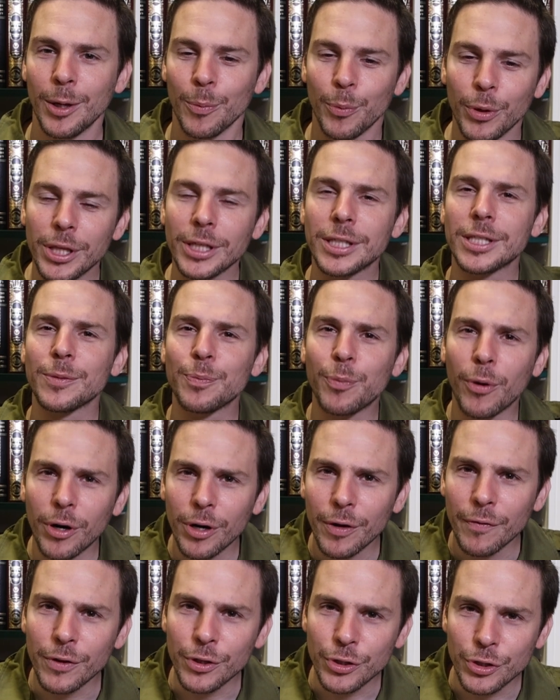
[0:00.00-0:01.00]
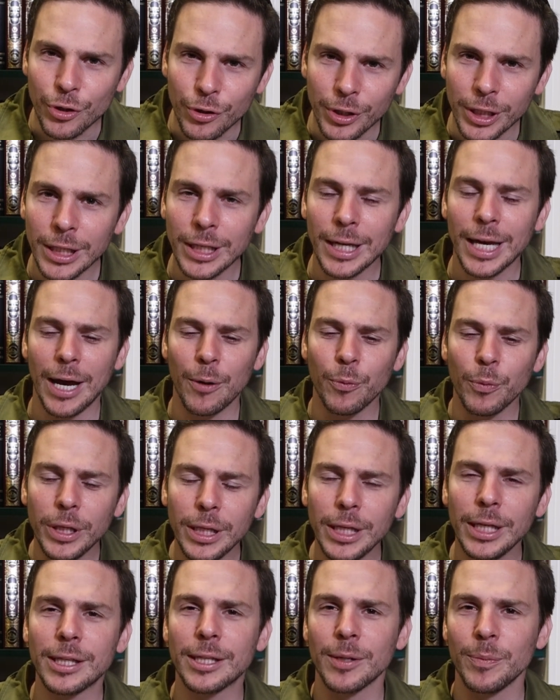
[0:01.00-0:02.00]
But this is part of the journey, and we
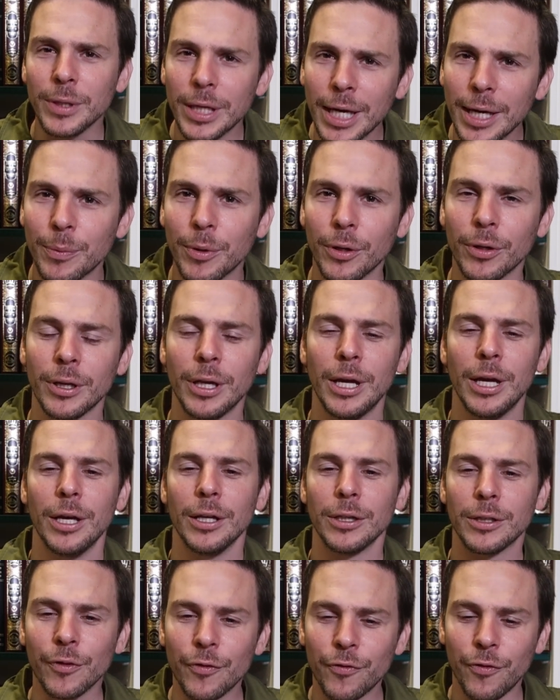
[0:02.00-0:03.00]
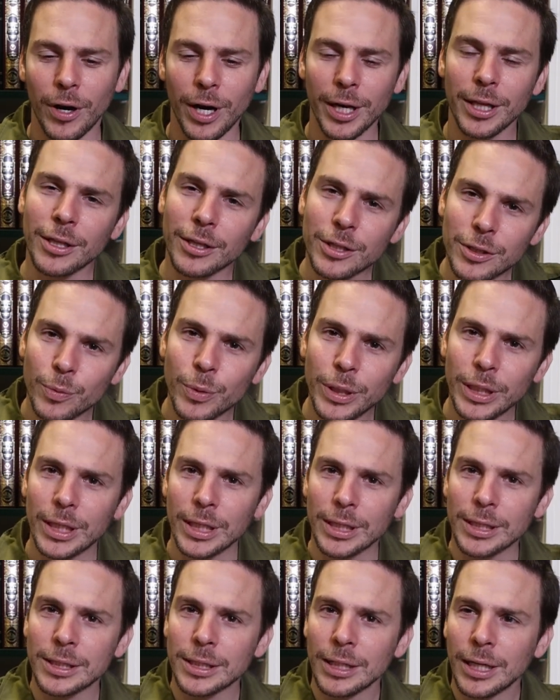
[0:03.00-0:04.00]
need to be able to find the
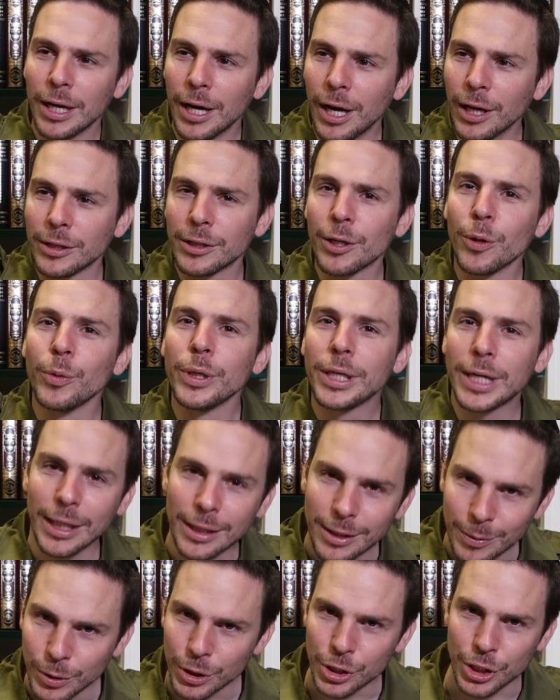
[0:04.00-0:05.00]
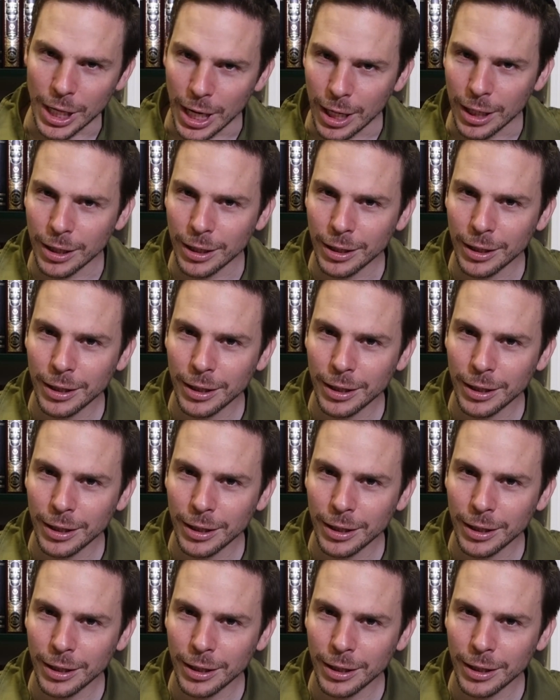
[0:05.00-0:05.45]
sweetness until we get to Mashiach.